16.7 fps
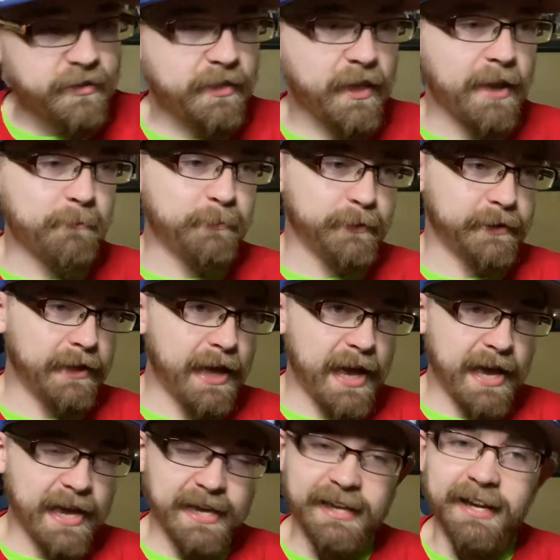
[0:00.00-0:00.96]
They
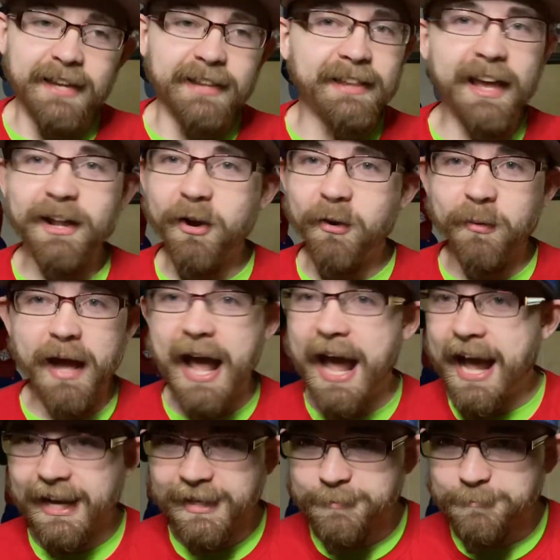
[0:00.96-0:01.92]
play. They don't
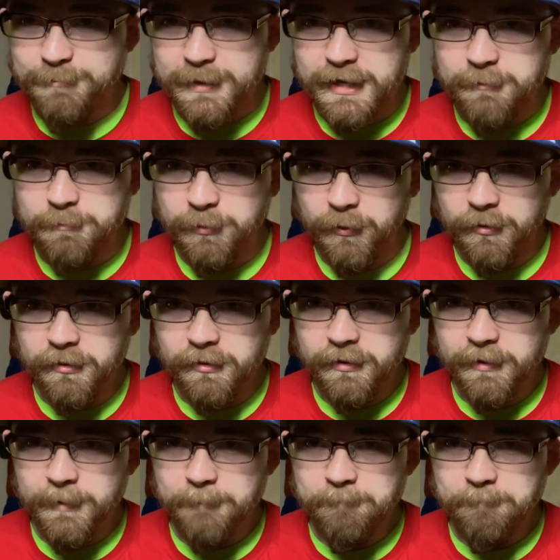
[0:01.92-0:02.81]
hack at people.